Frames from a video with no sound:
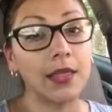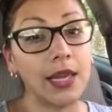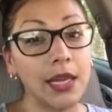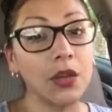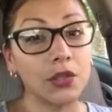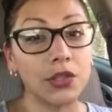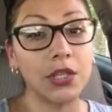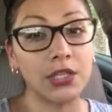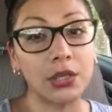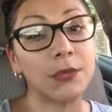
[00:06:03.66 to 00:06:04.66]
that he goes to
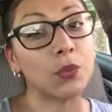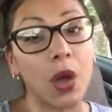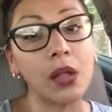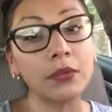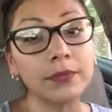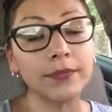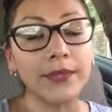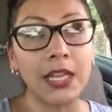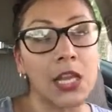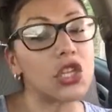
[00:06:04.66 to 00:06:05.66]
the gym as well.
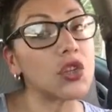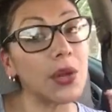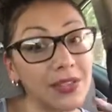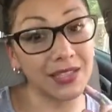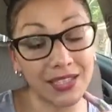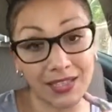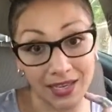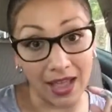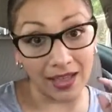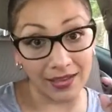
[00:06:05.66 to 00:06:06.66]
So I look at the
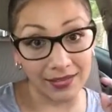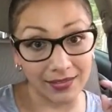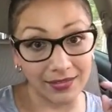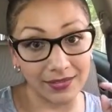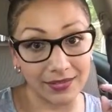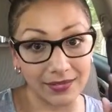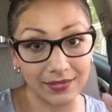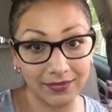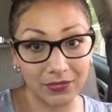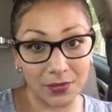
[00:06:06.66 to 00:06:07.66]
guy
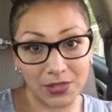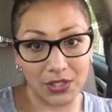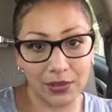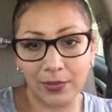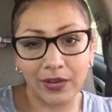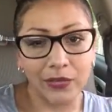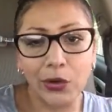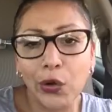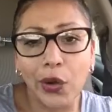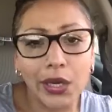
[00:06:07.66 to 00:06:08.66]
from the gym. I have
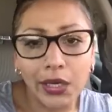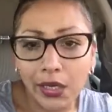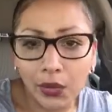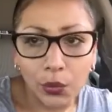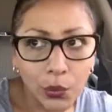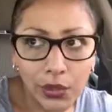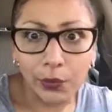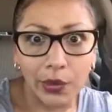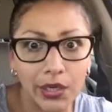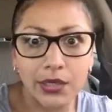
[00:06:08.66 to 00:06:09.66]
no idea who
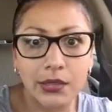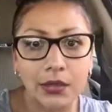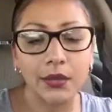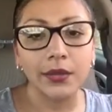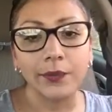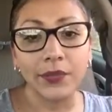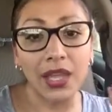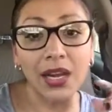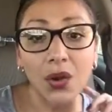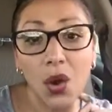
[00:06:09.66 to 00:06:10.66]
he was.
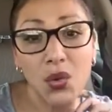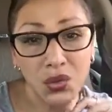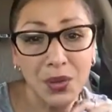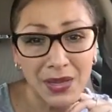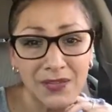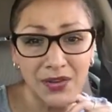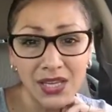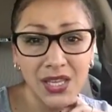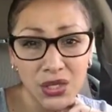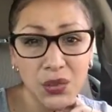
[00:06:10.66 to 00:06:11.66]
And I go, oh, so am I
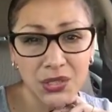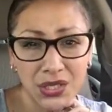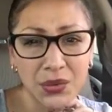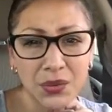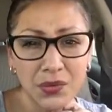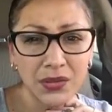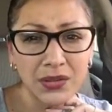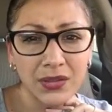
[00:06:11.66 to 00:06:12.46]
fucking you too?